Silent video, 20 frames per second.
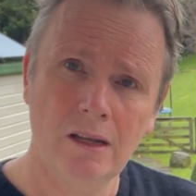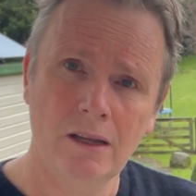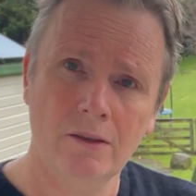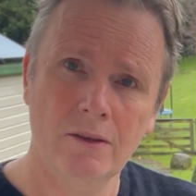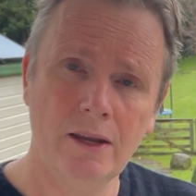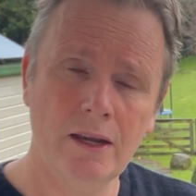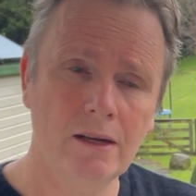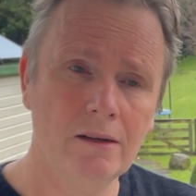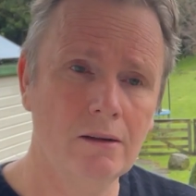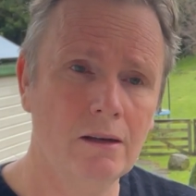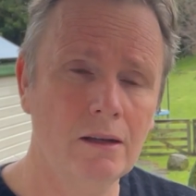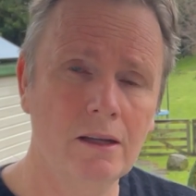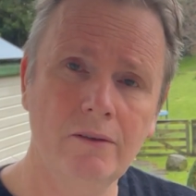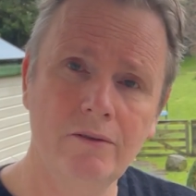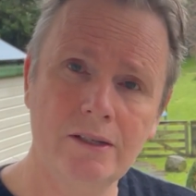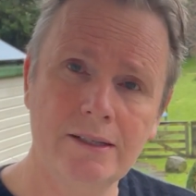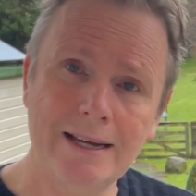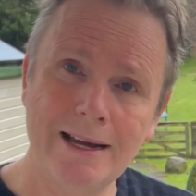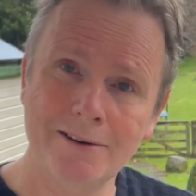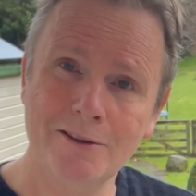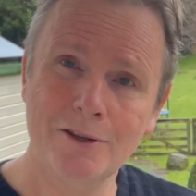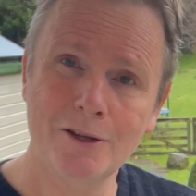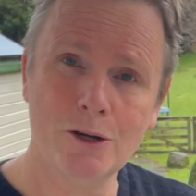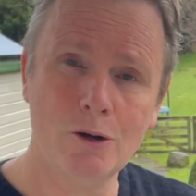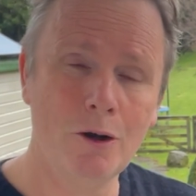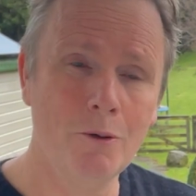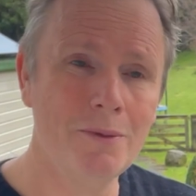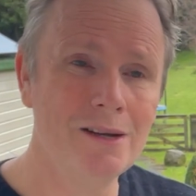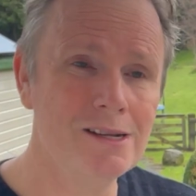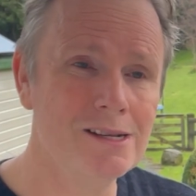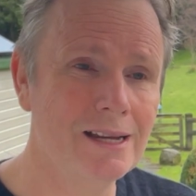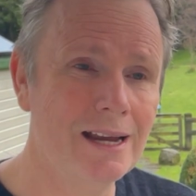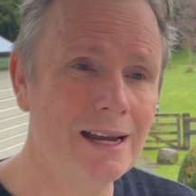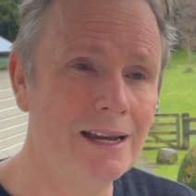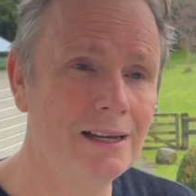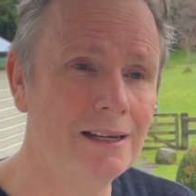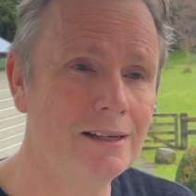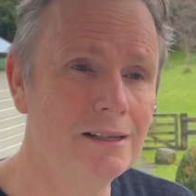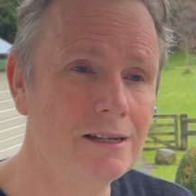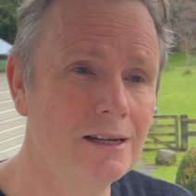then leave it down in the comments,
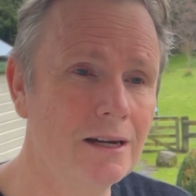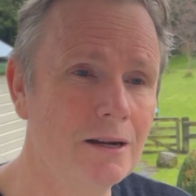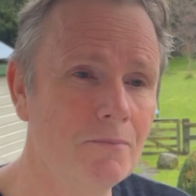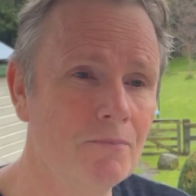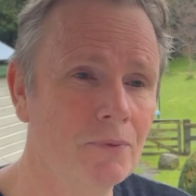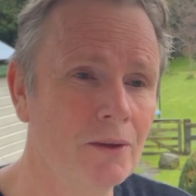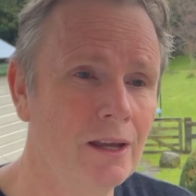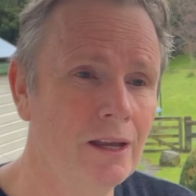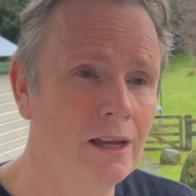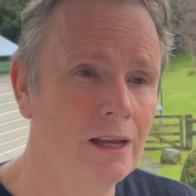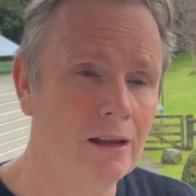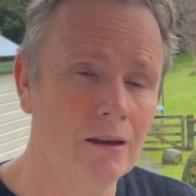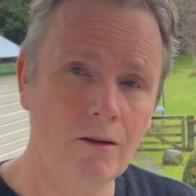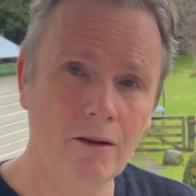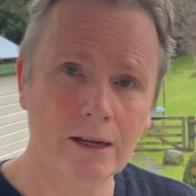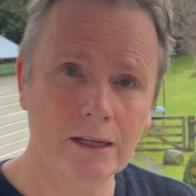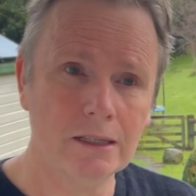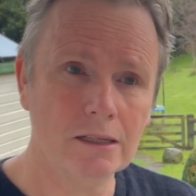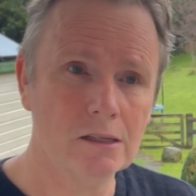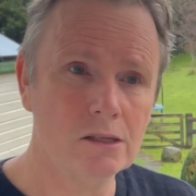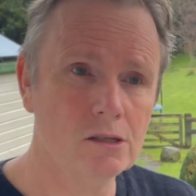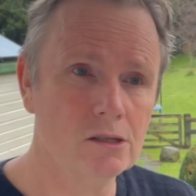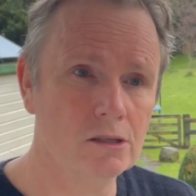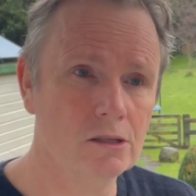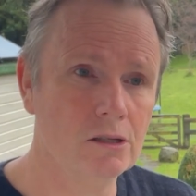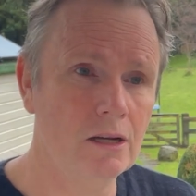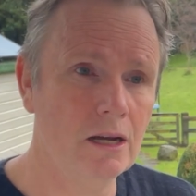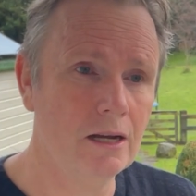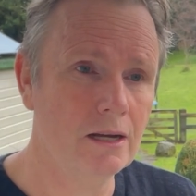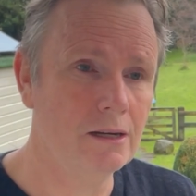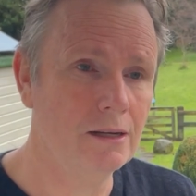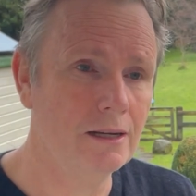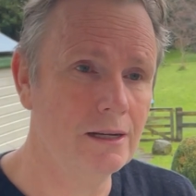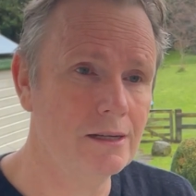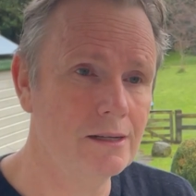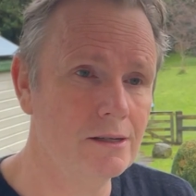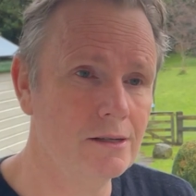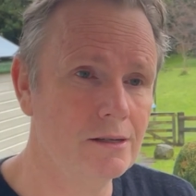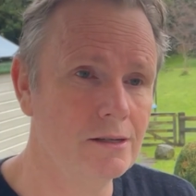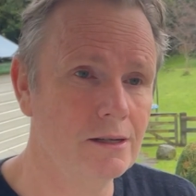and like
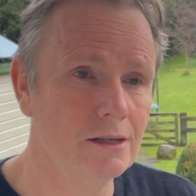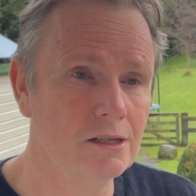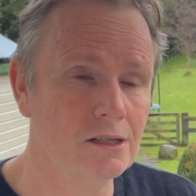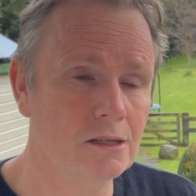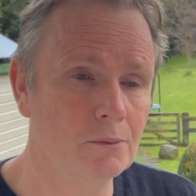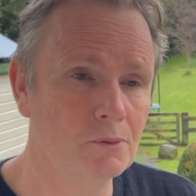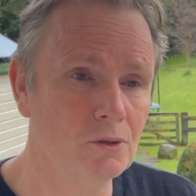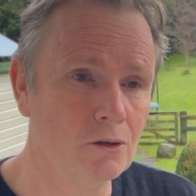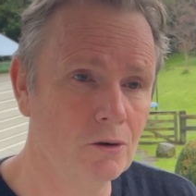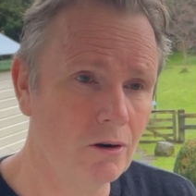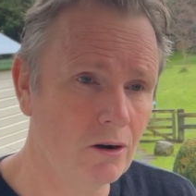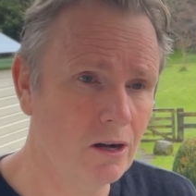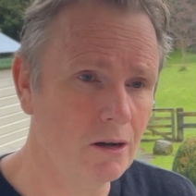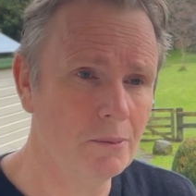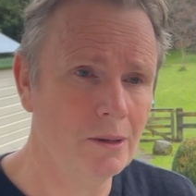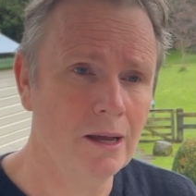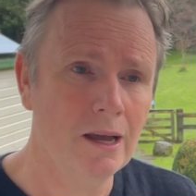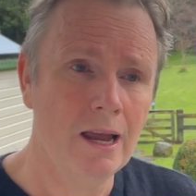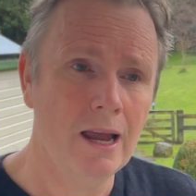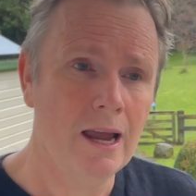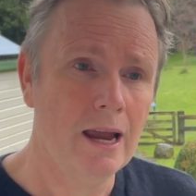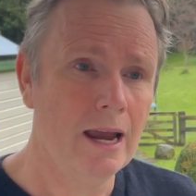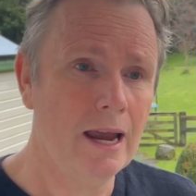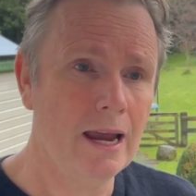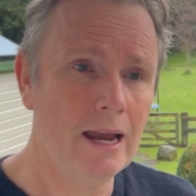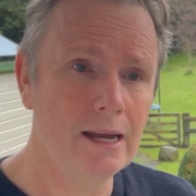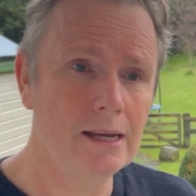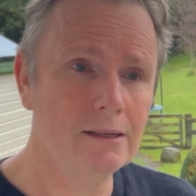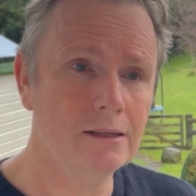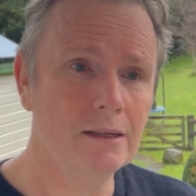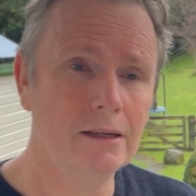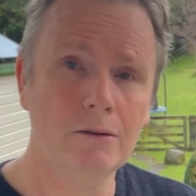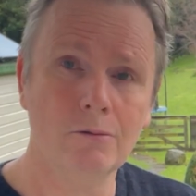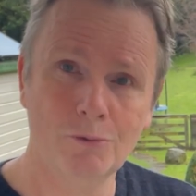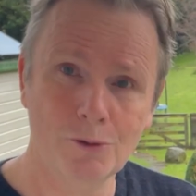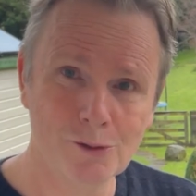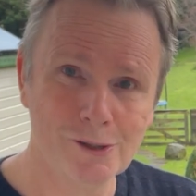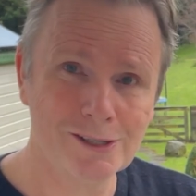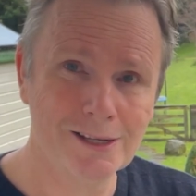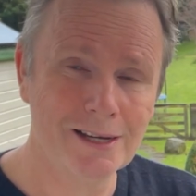and subscribe, and
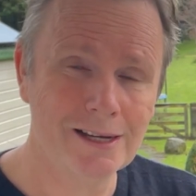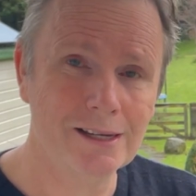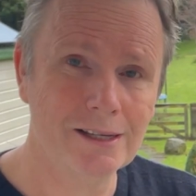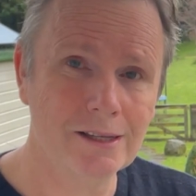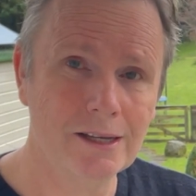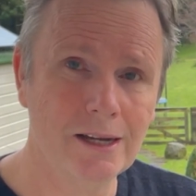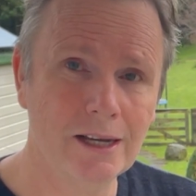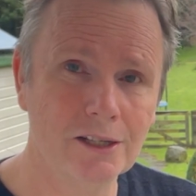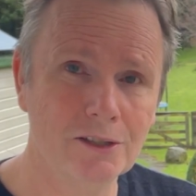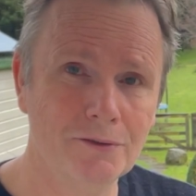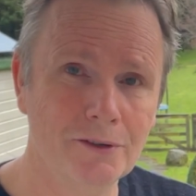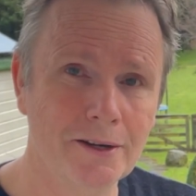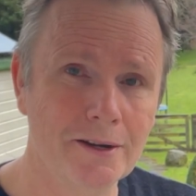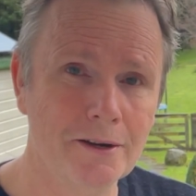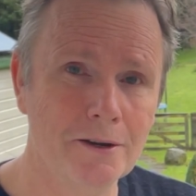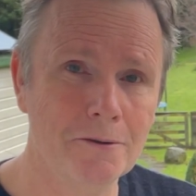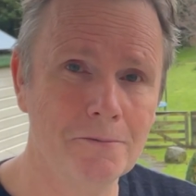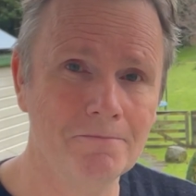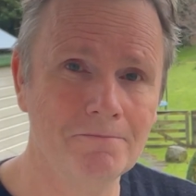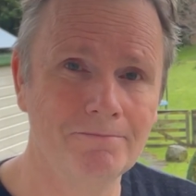we'll see you in the next video.